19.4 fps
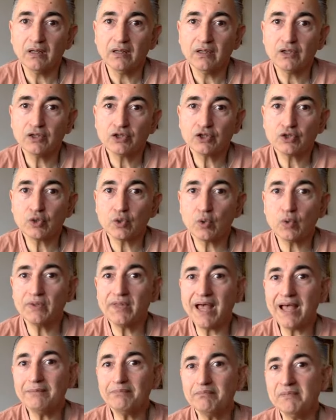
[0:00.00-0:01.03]
So,
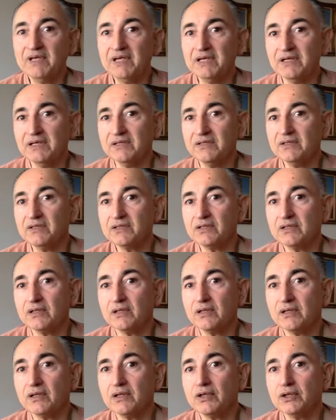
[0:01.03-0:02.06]
that means
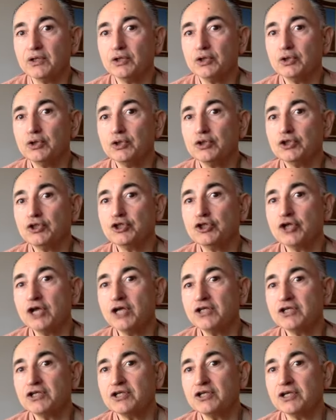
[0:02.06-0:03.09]
you're
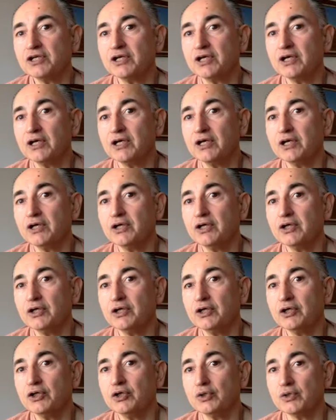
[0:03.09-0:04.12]
judging
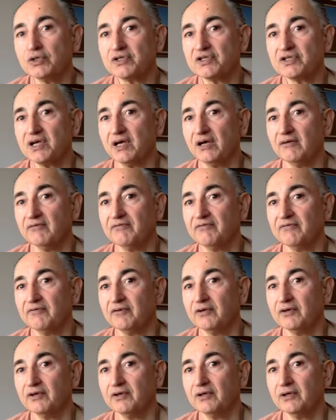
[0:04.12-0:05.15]
yourself
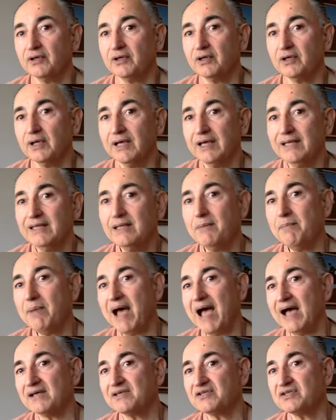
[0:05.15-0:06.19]
in the
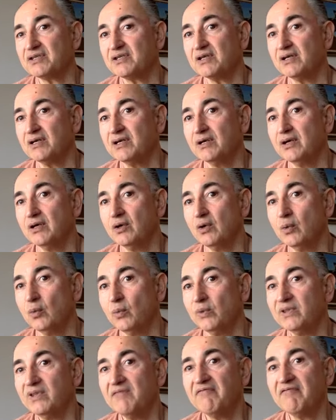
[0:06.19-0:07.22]
past
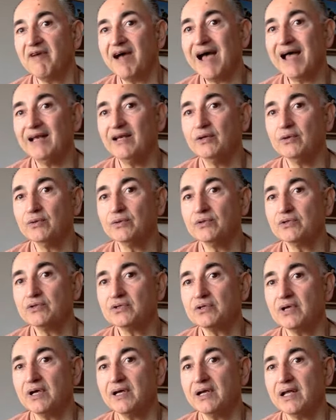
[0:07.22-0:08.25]
with the values
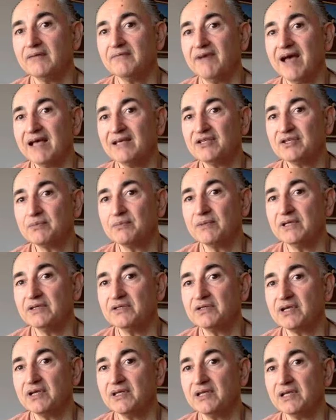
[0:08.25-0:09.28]
and
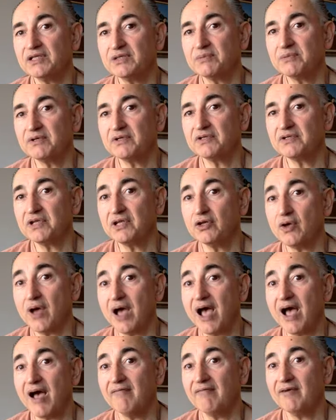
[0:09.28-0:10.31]
advancements and the experience that you
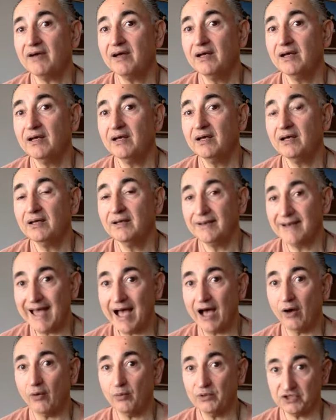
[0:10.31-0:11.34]
have
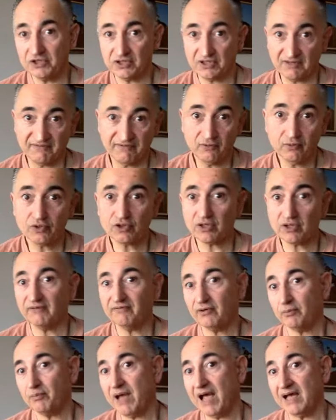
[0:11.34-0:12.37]
now, which is the future of
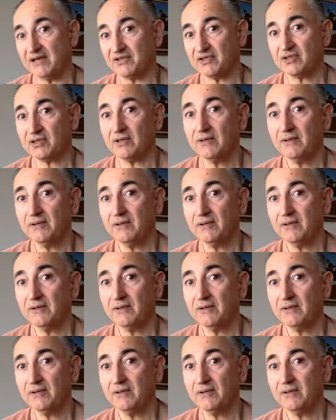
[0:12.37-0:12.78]
your past.